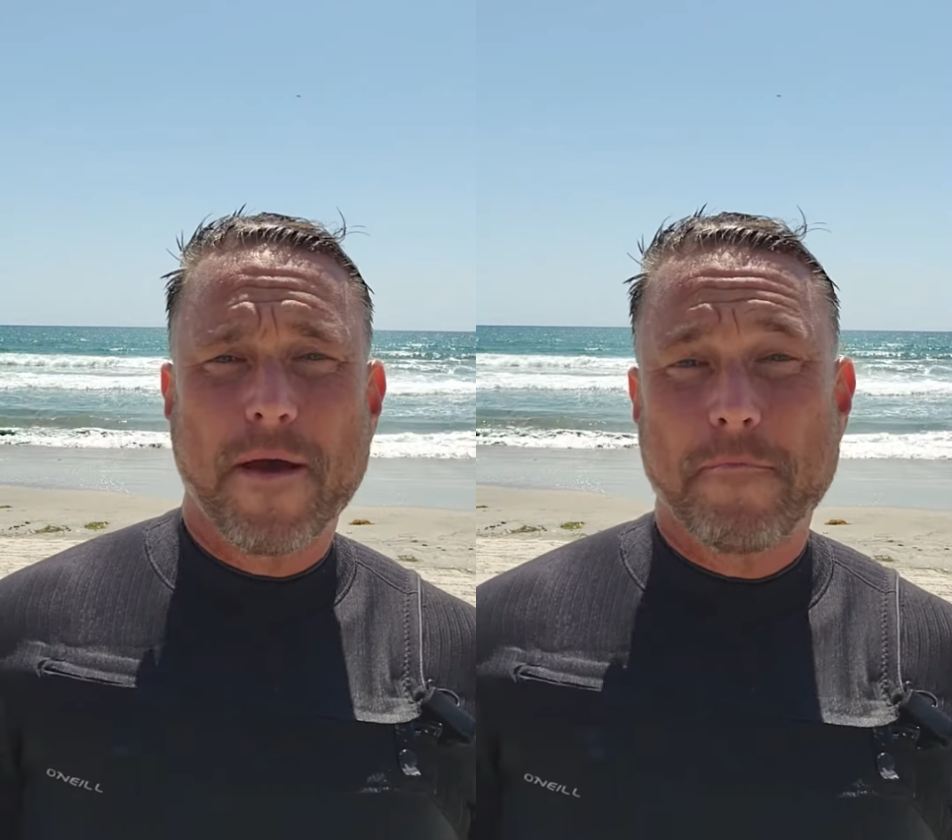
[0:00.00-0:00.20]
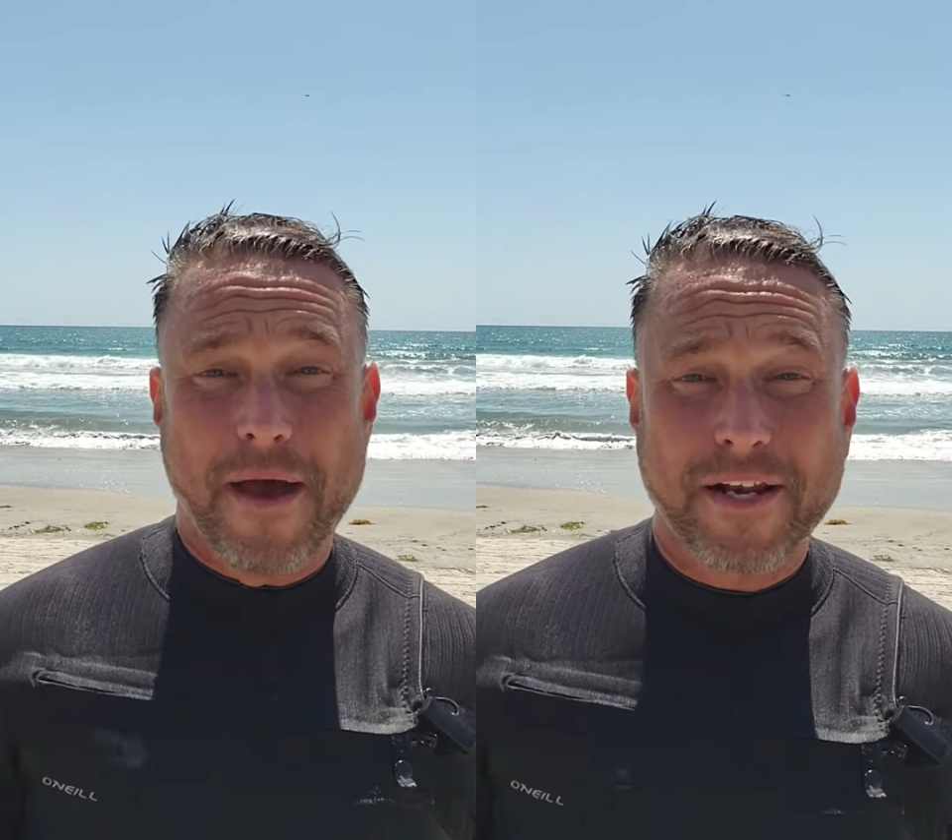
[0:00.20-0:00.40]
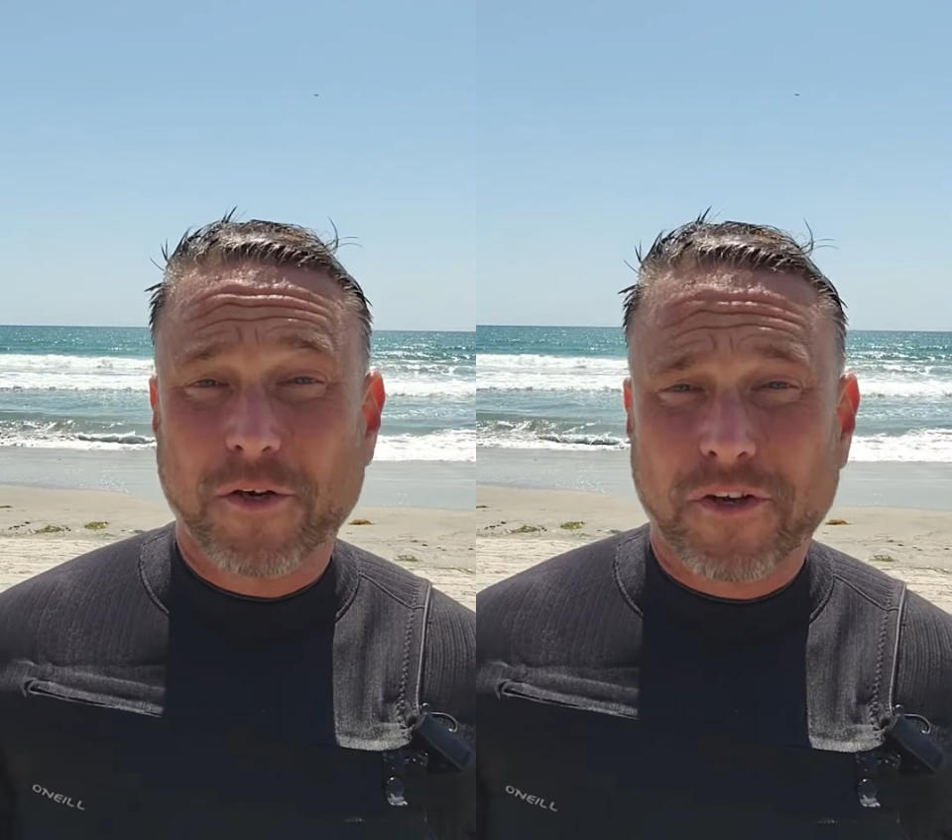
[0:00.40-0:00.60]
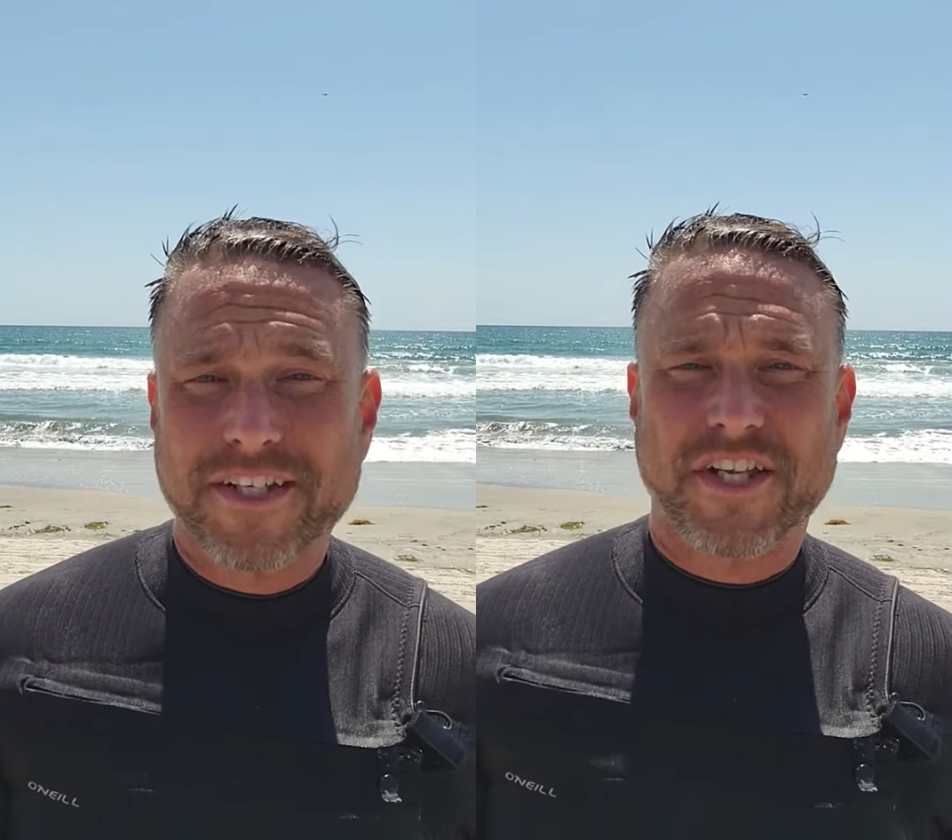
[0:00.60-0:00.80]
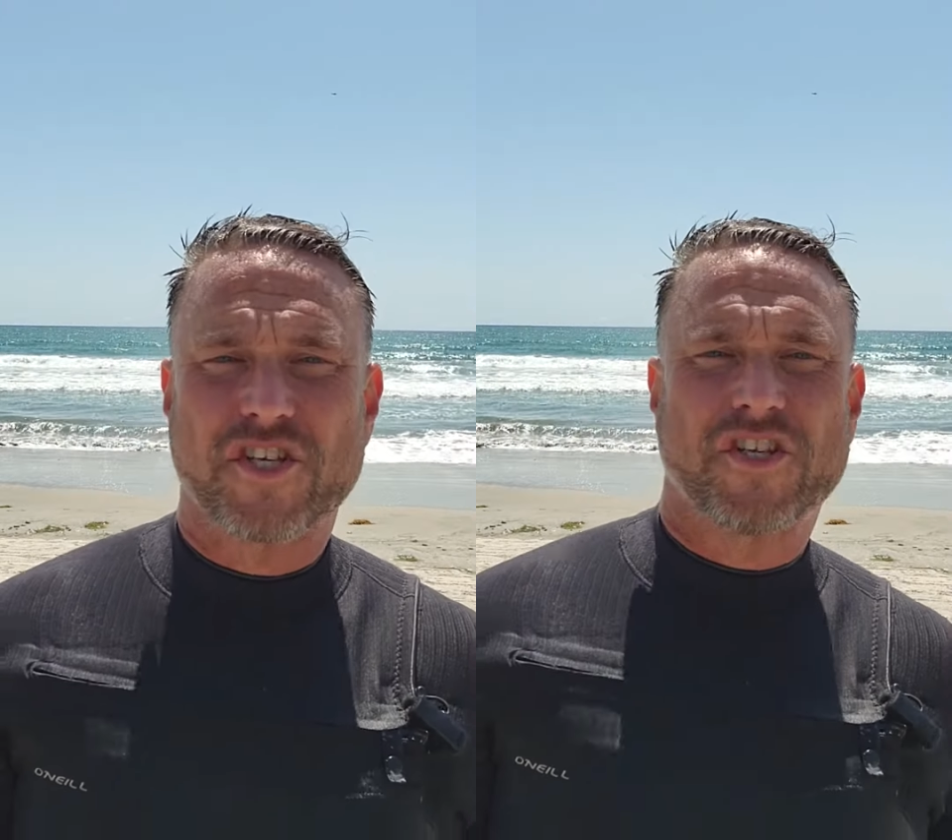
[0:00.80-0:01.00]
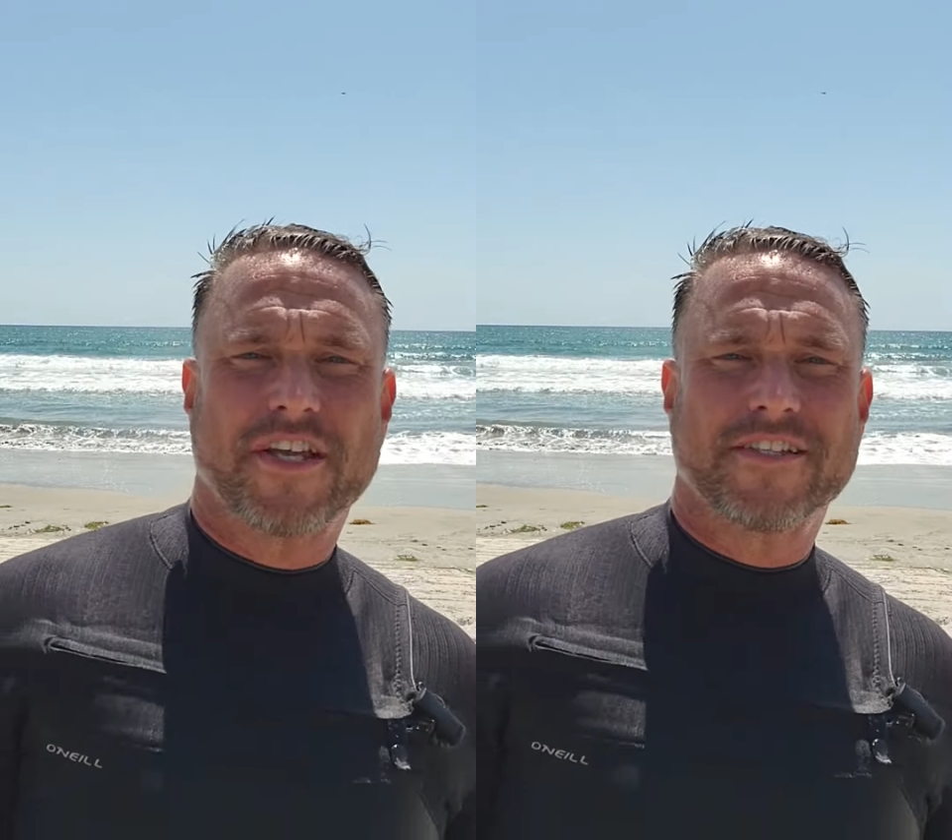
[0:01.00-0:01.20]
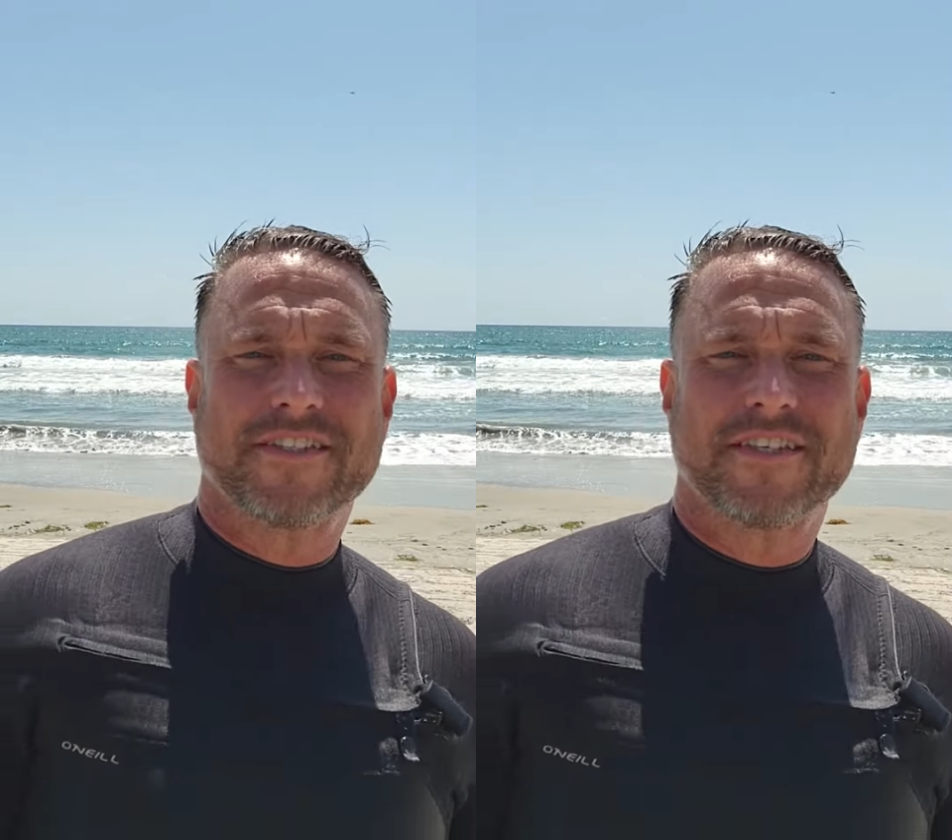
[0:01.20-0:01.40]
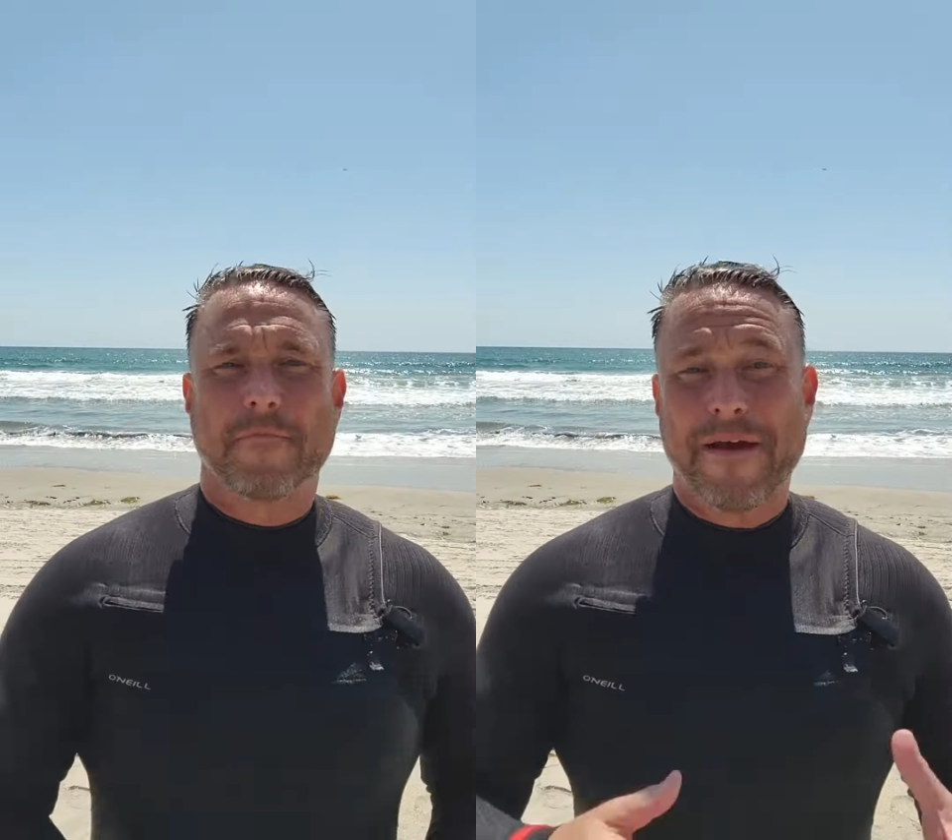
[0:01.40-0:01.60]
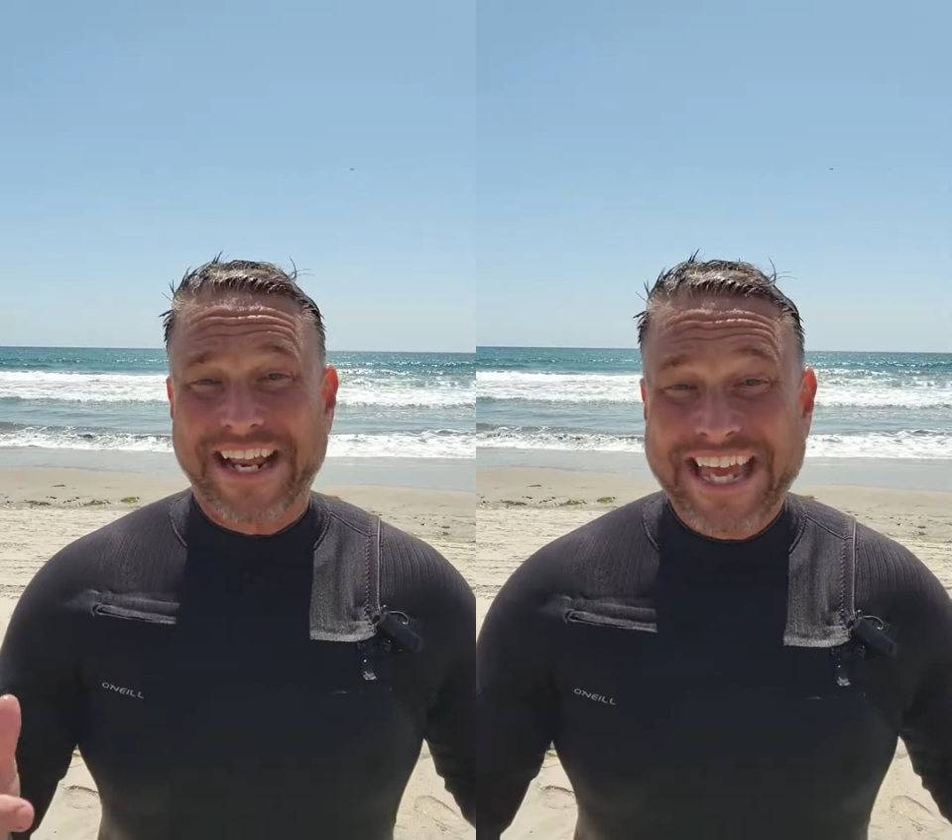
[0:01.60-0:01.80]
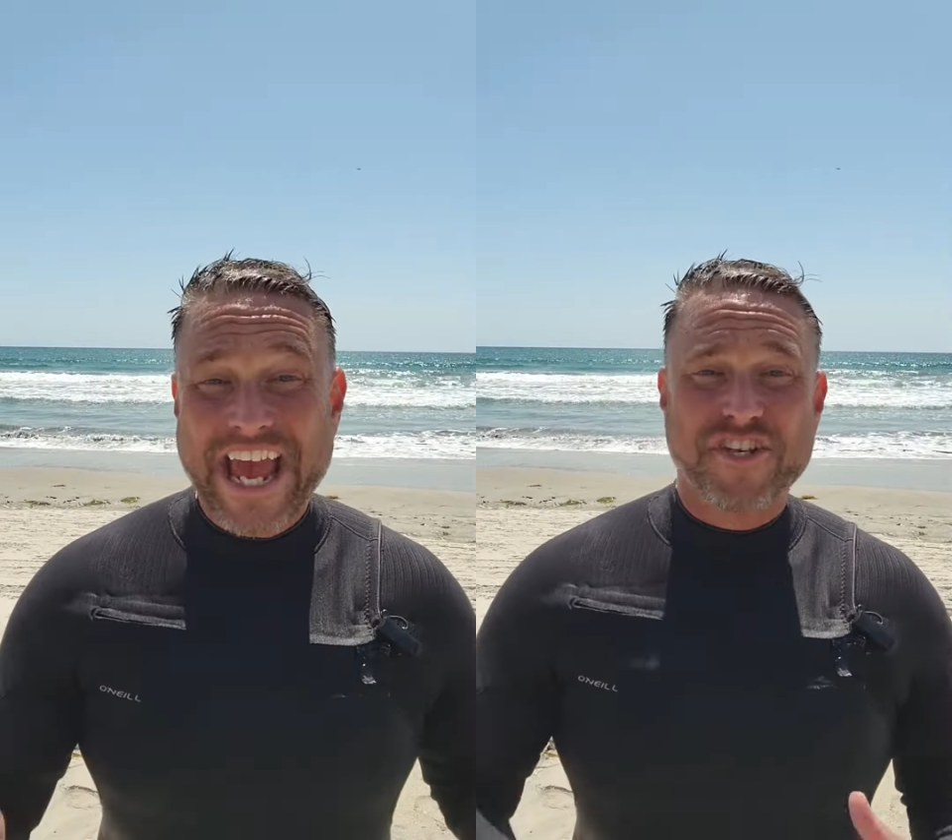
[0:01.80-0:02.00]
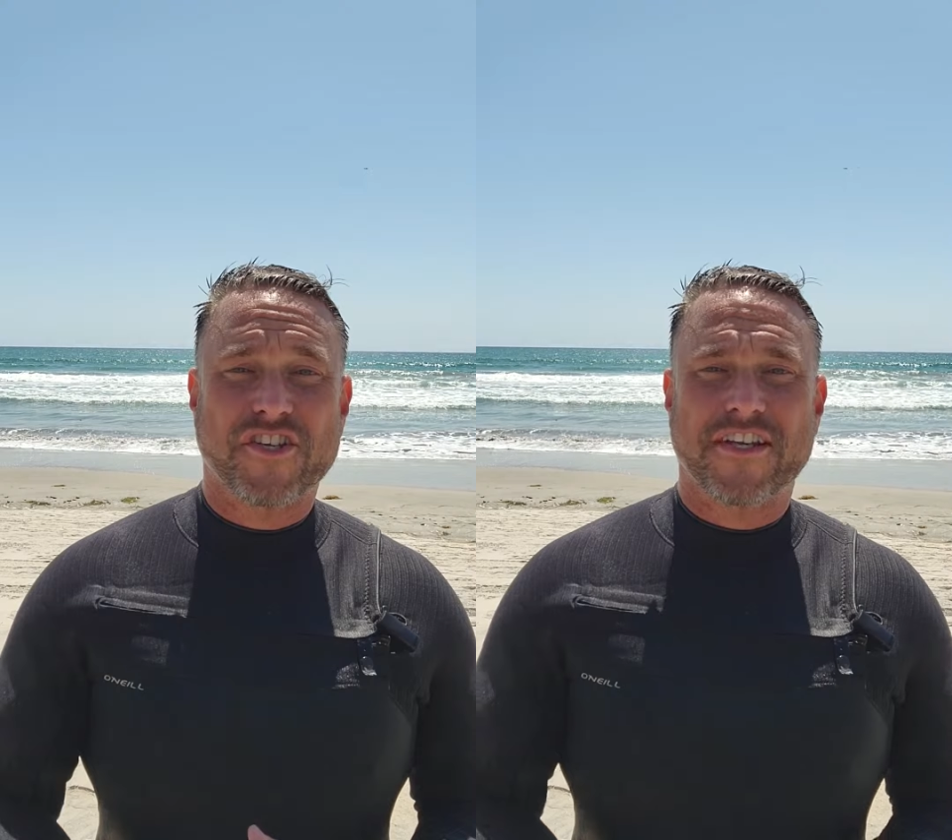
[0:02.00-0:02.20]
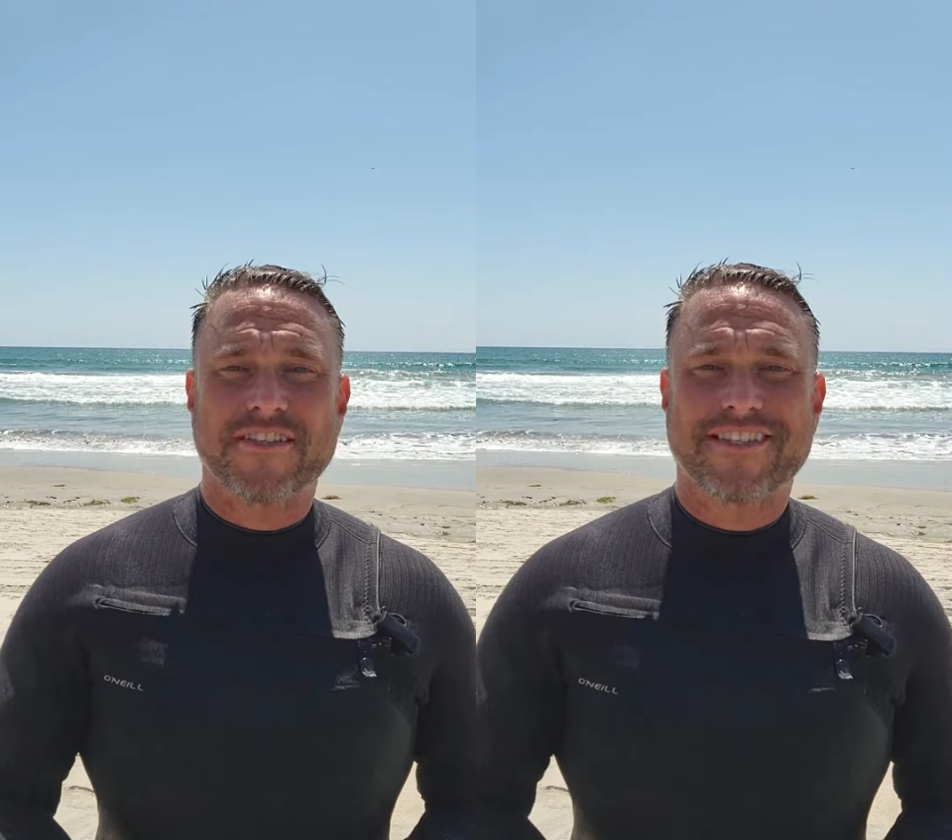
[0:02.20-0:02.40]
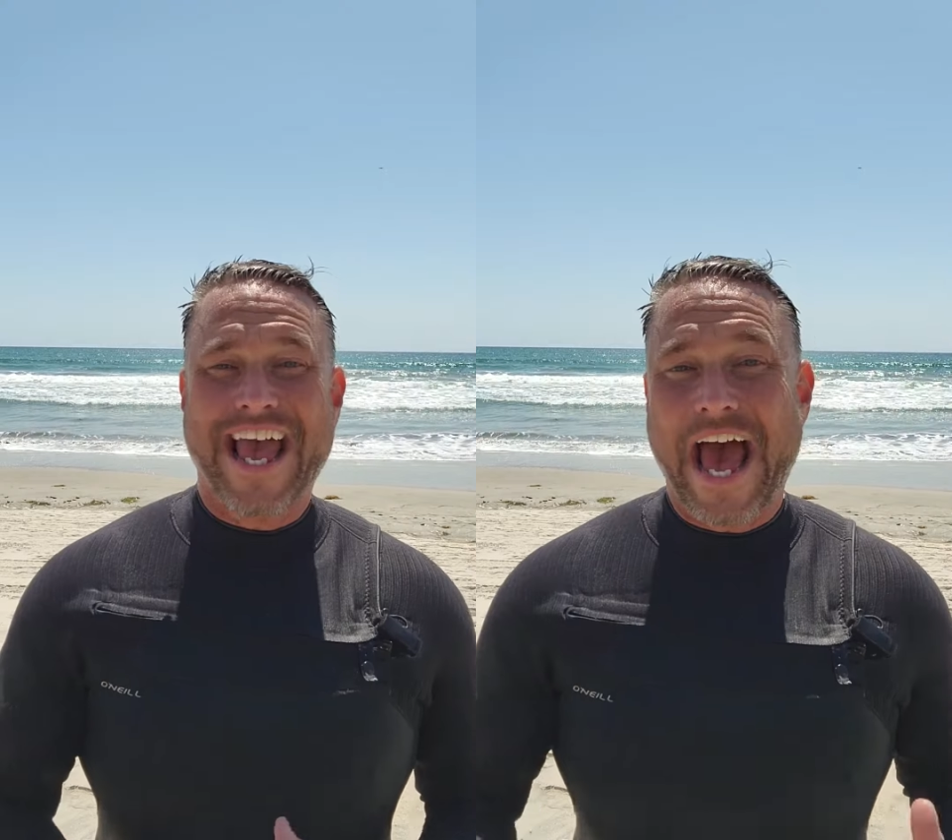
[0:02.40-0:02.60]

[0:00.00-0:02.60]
medical conditions, medications,